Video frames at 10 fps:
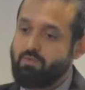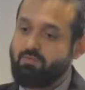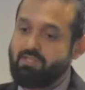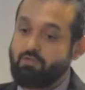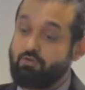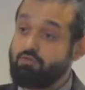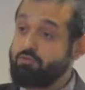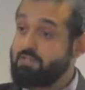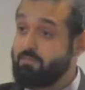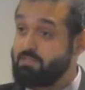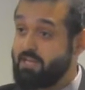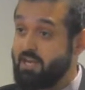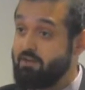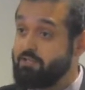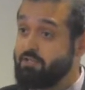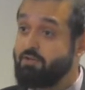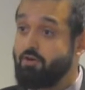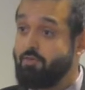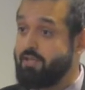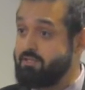we went through a 2-step checkout. You
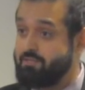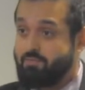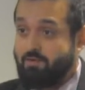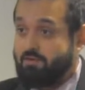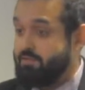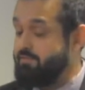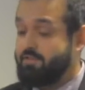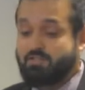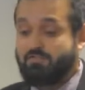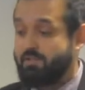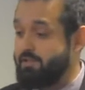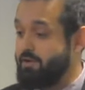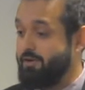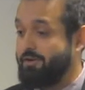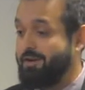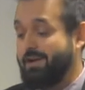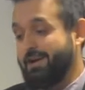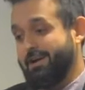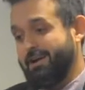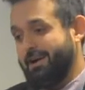know that first you fill your
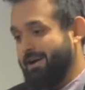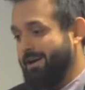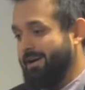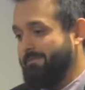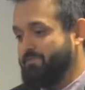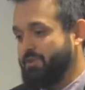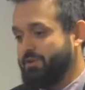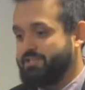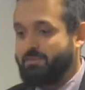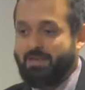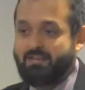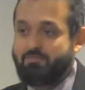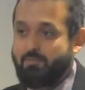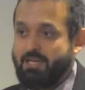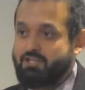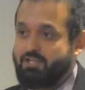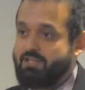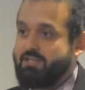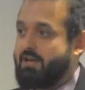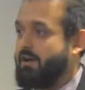shipping
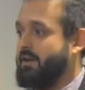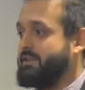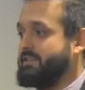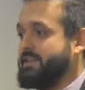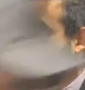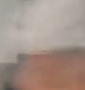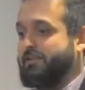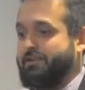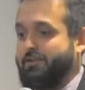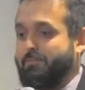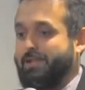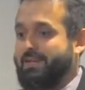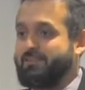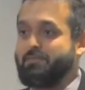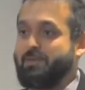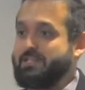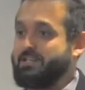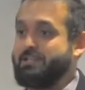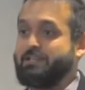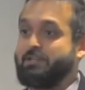information, and then you fill your billing
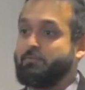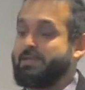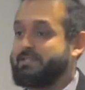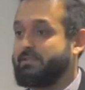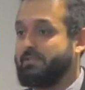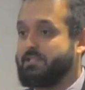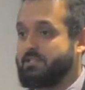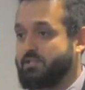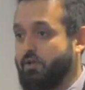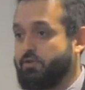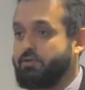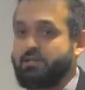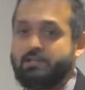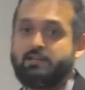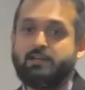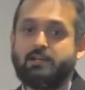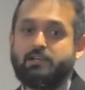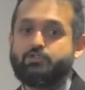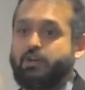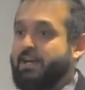information, and then you basically just go. You can
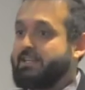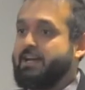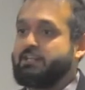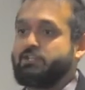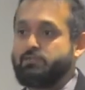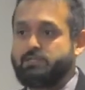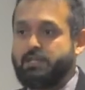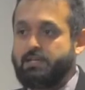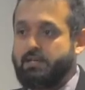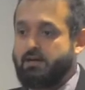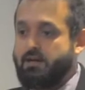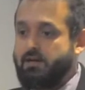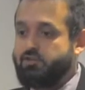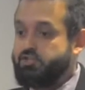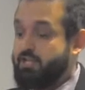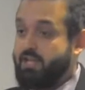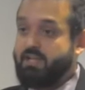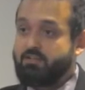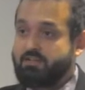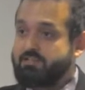track that using
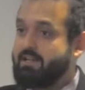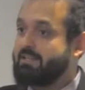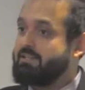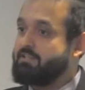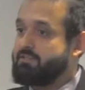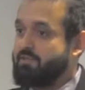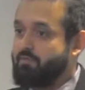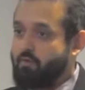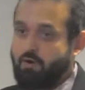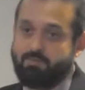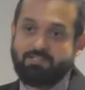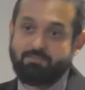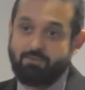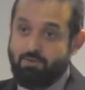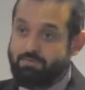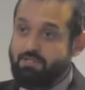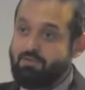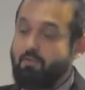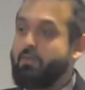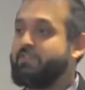GA. You can track that using WooCommerce
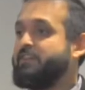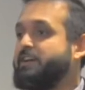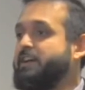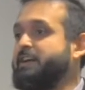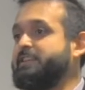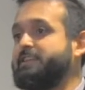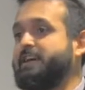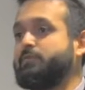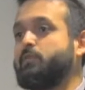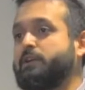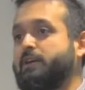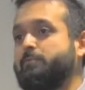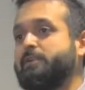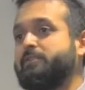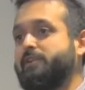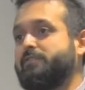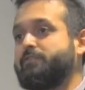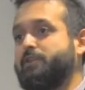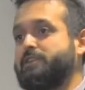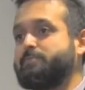subscription. We found out that that worked out pretty well
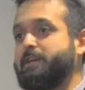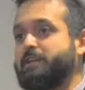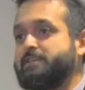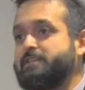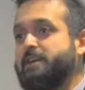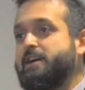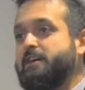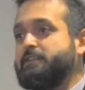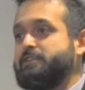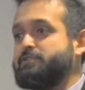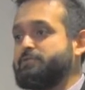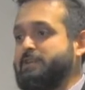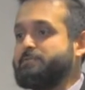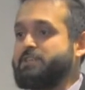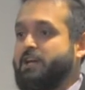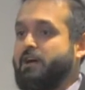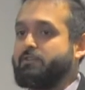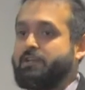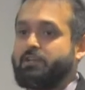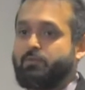for us because the 2-step
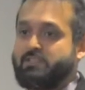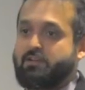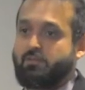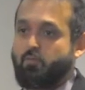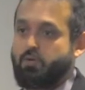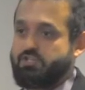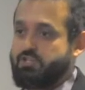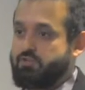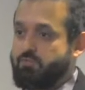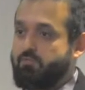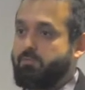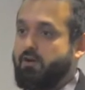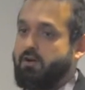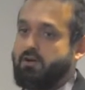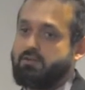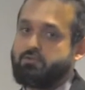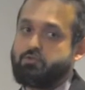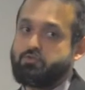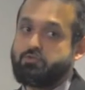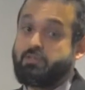checkout increased the conversion to
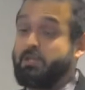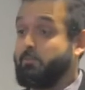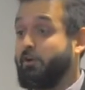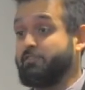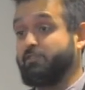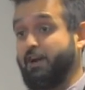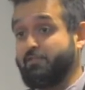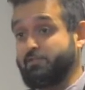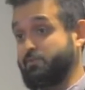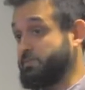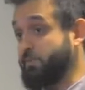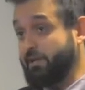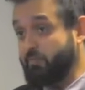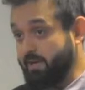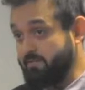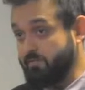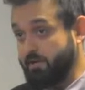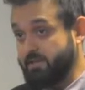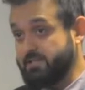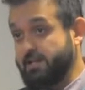3.5, which was pretty great
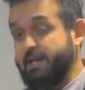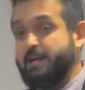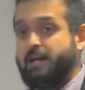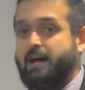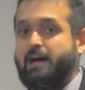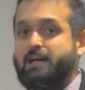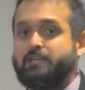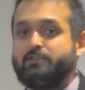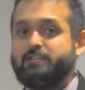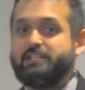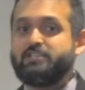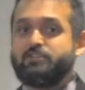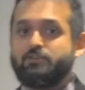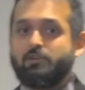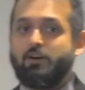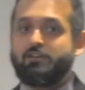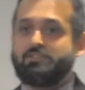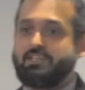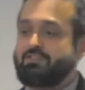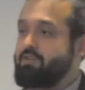for us. You'd need to do a lot
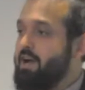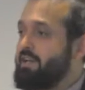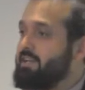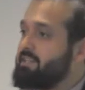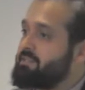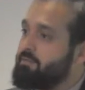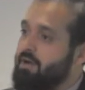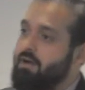of these trackings